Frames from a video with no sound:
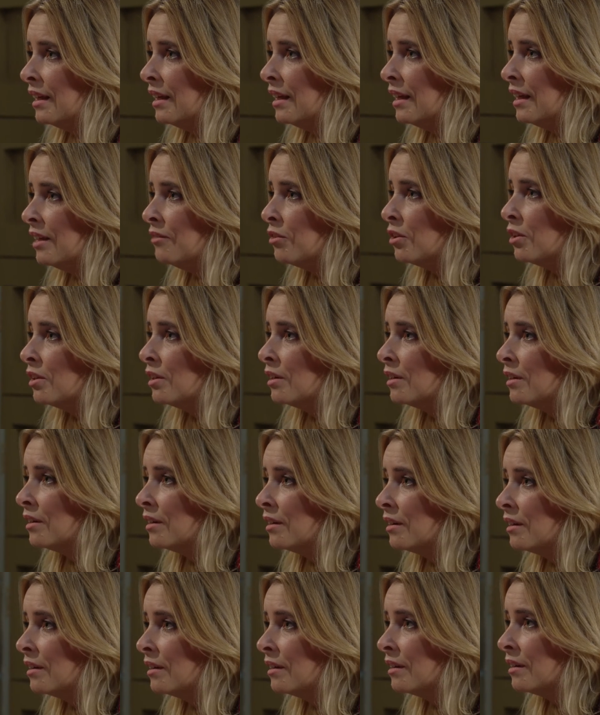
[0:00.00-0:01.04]
Evil.
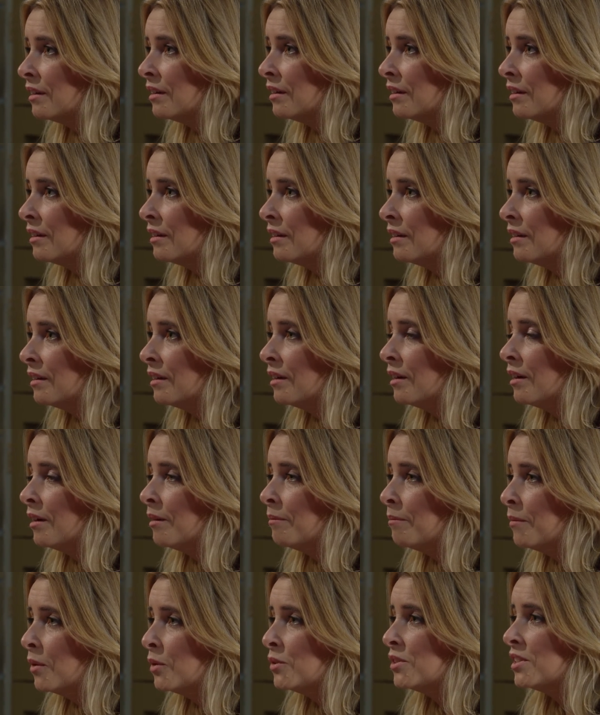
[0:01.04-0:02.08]

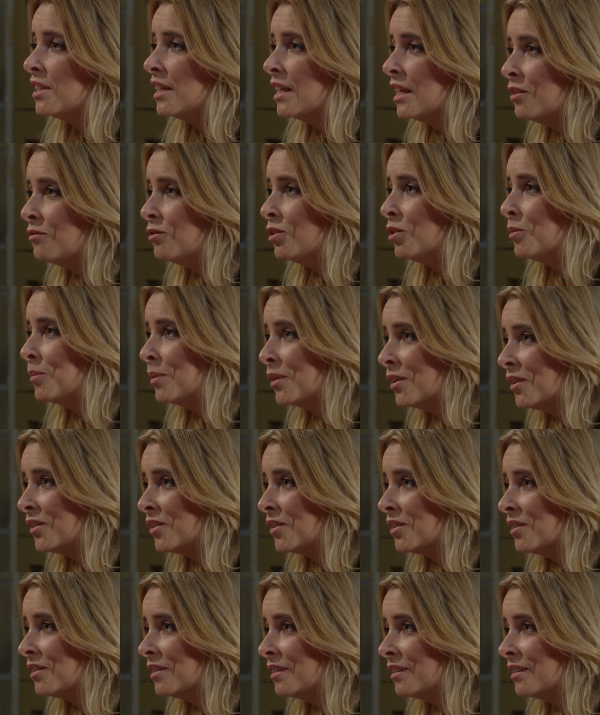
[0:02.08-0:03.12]
Most evil
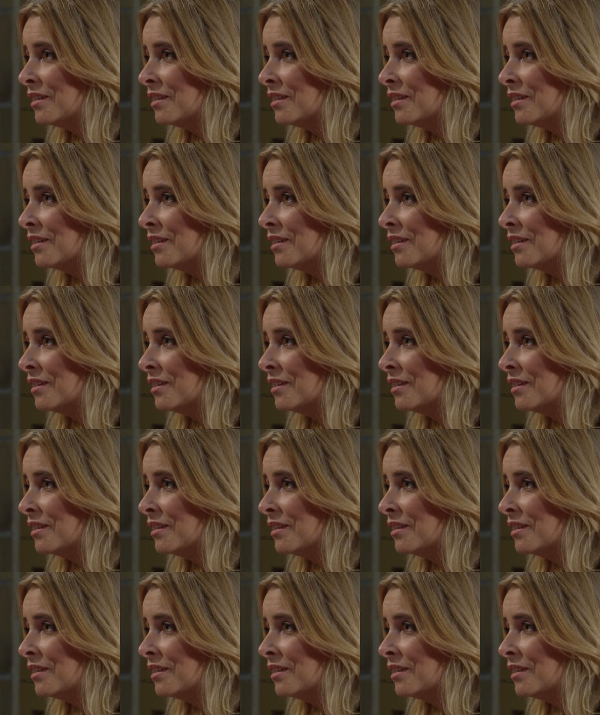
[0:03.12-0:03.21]
person.